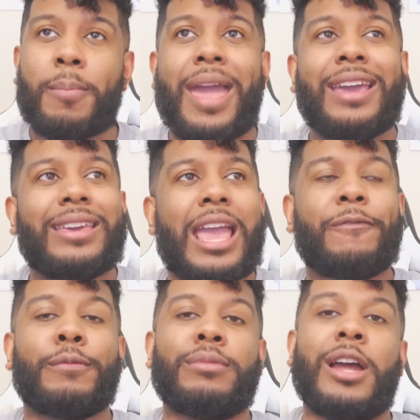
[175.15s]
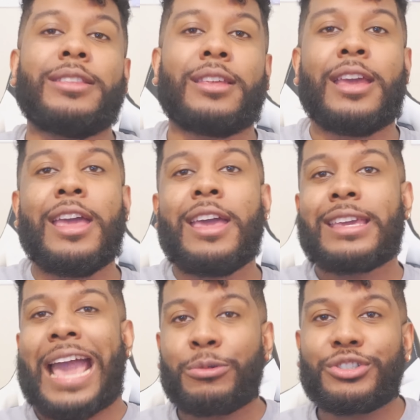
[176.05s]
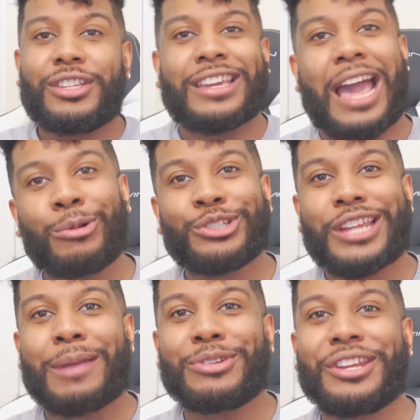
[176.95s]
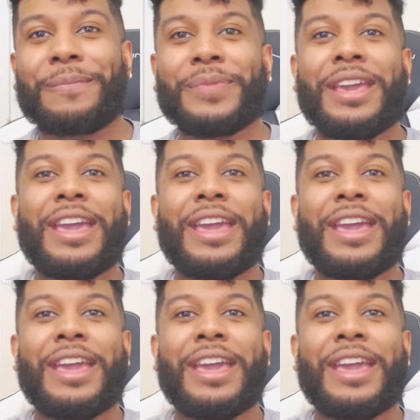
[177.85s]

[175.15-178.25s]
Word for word: the man came from nothing. Couch to couch type shit.